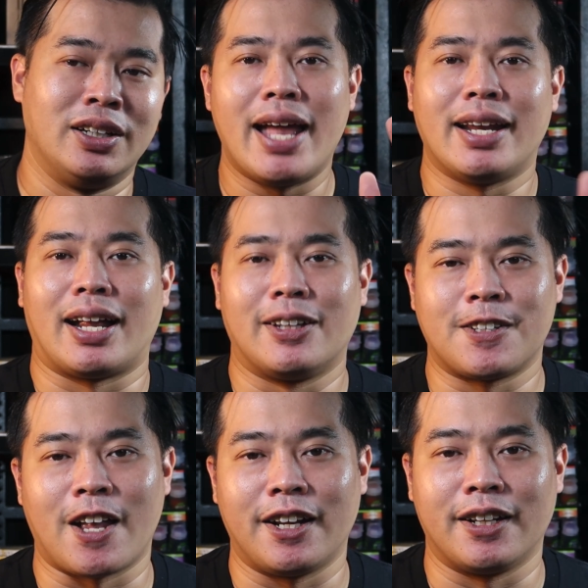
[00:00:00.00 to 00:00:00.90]
and
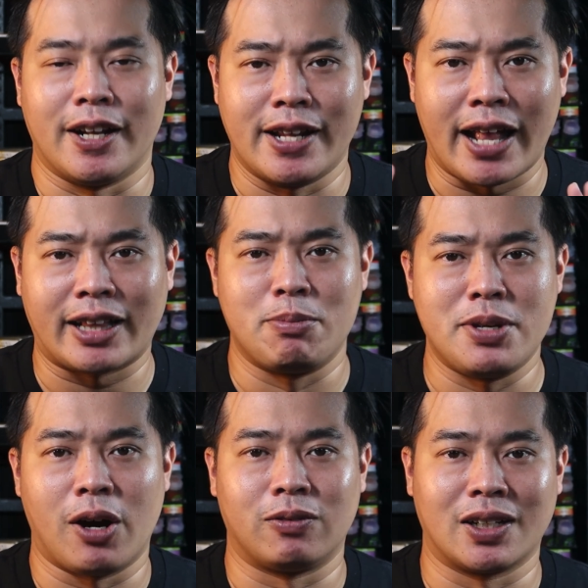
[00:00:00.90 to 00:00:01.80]
understanding the
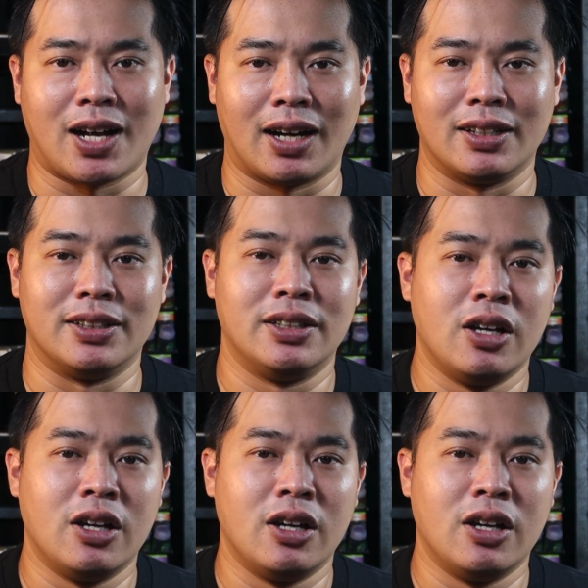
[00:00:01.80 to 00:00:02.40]
anatomy of the color,